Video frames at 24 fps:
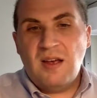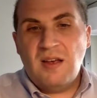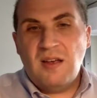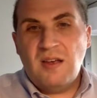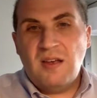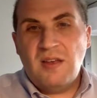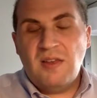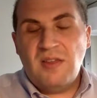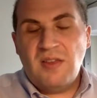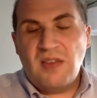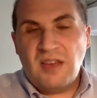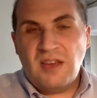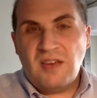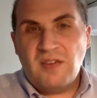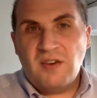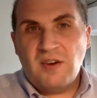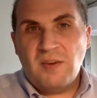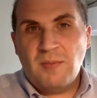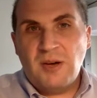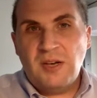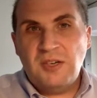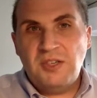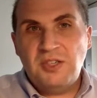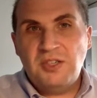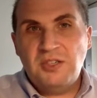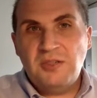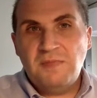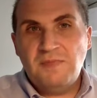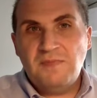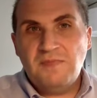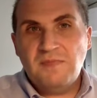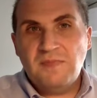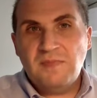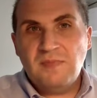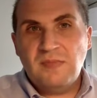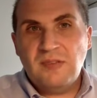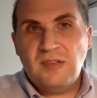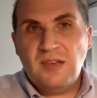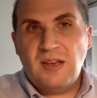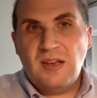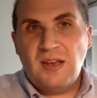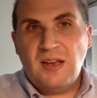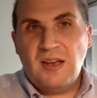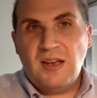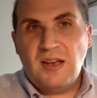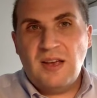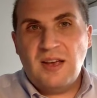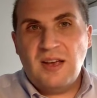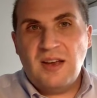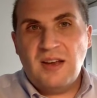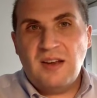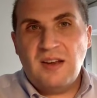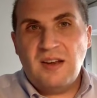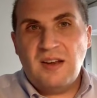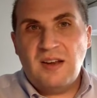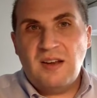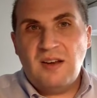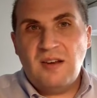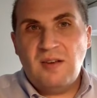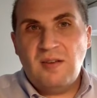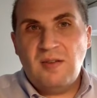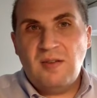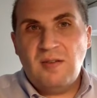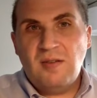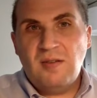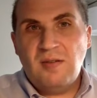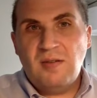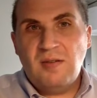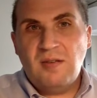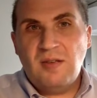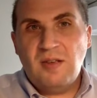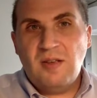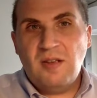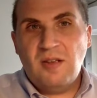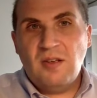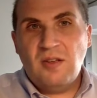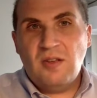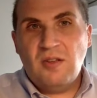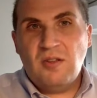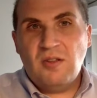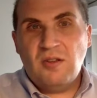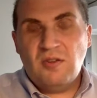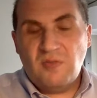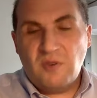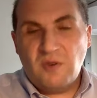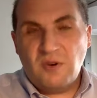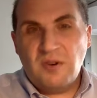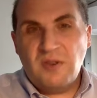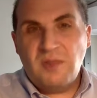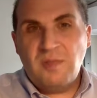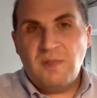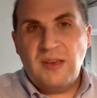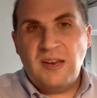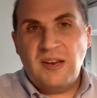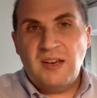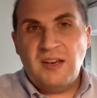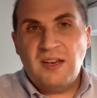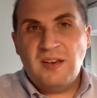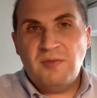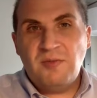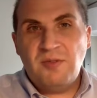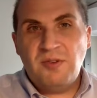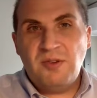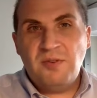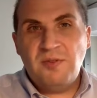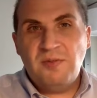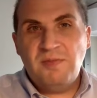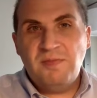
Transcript: Thank you very much, and look forward to meeting you soon.